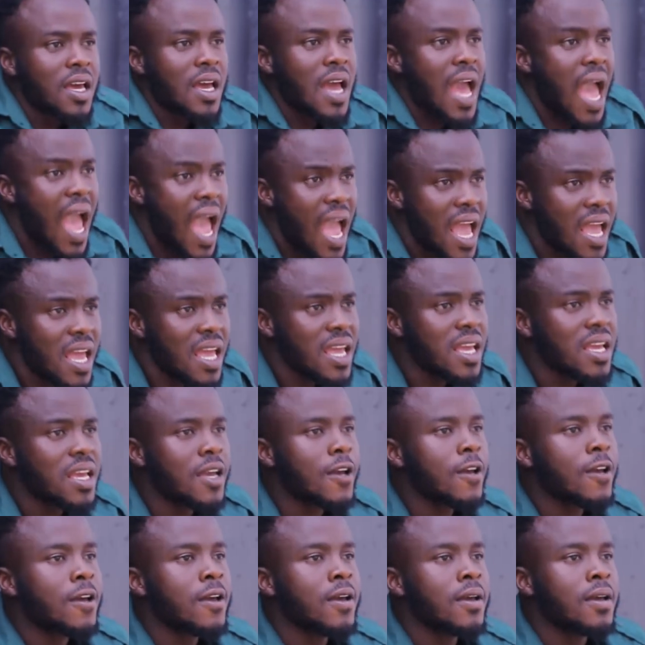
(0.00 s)
Hey.
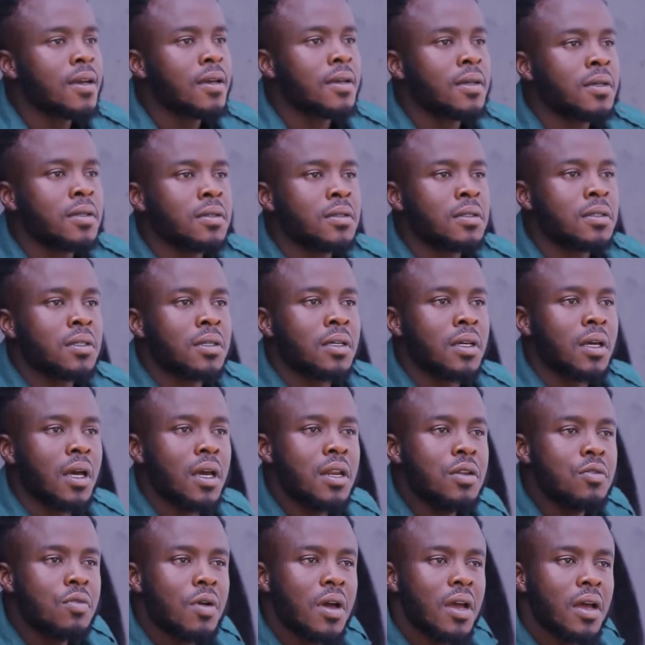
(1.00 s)

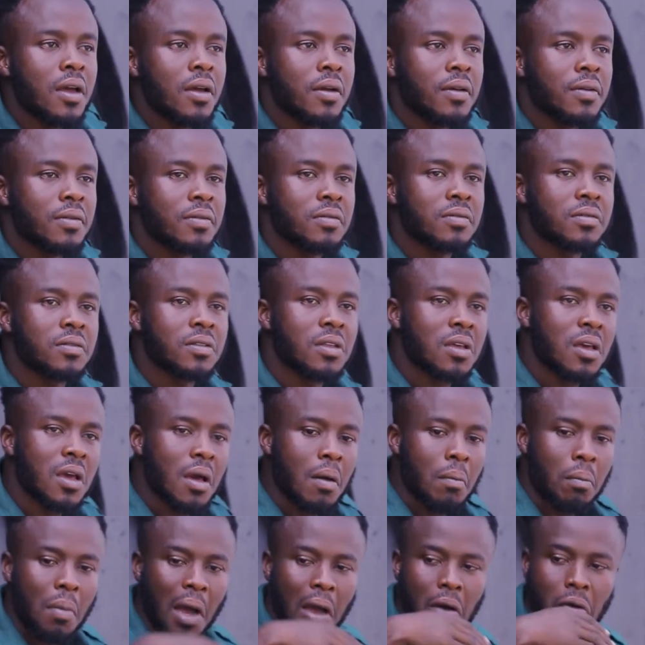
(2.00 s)
Anyway,
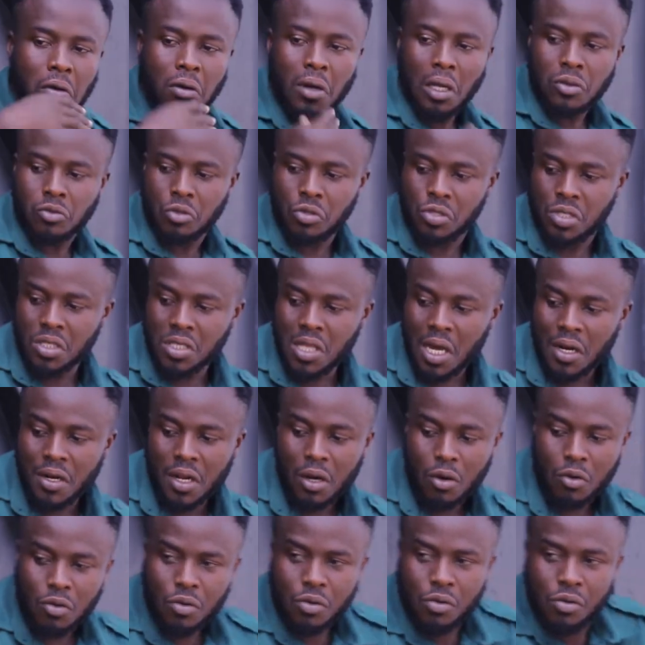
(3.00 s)
my own have to sit down
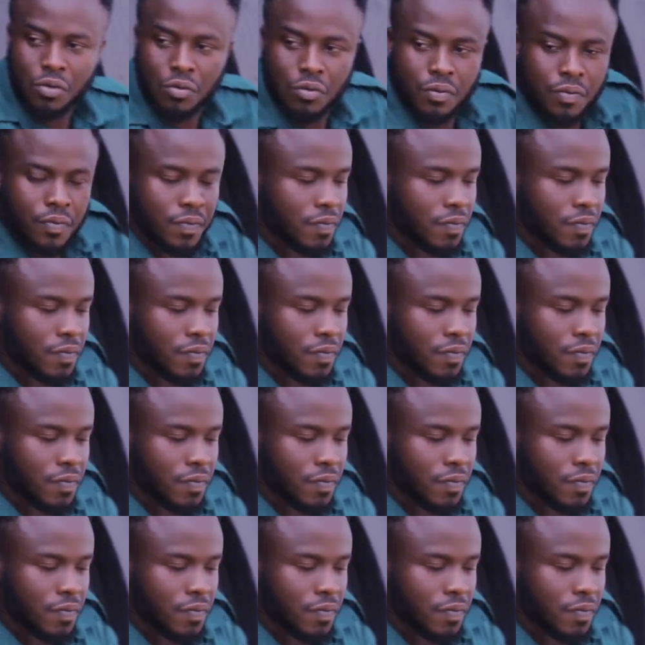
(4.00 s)
the look.